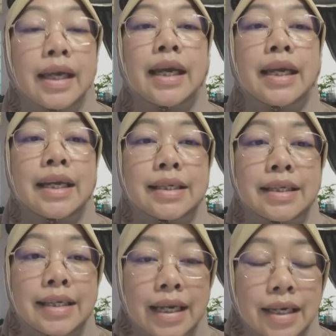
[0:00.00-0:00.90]
It is
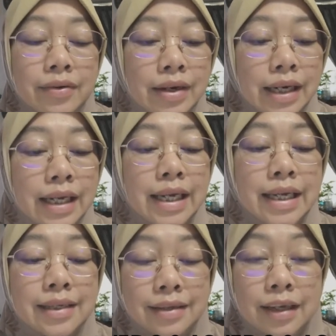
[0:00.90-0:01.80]
generally
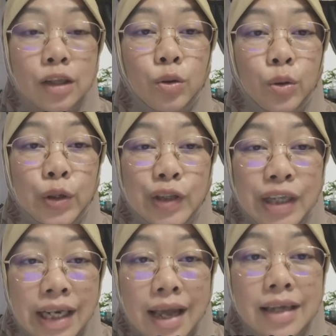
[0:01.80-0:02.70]
easy to
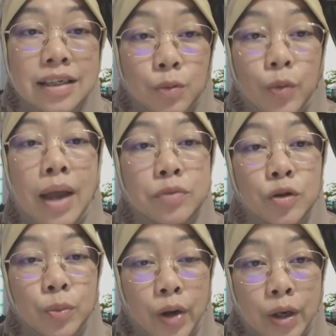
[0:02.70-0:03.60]
utilize Web
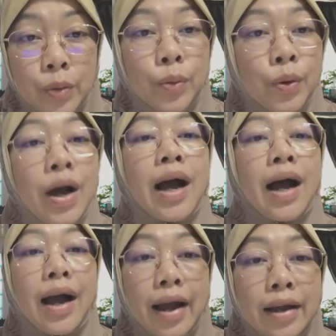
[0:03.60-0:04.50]

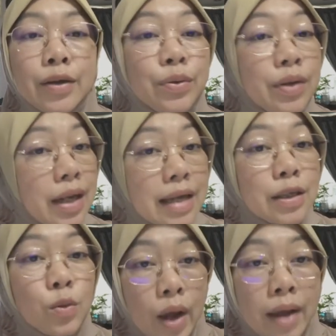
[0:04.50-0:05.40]
2.0. I utilize
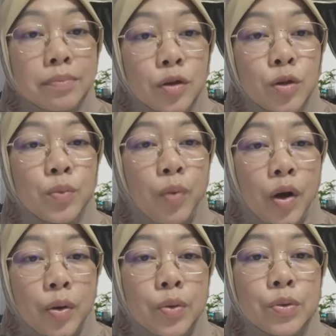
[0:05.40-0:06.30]
Web
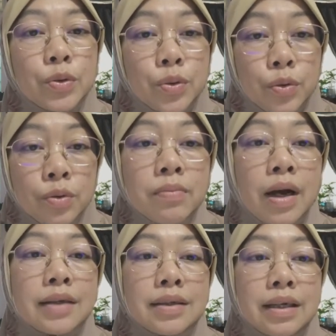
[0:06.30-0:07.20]
2.0 so much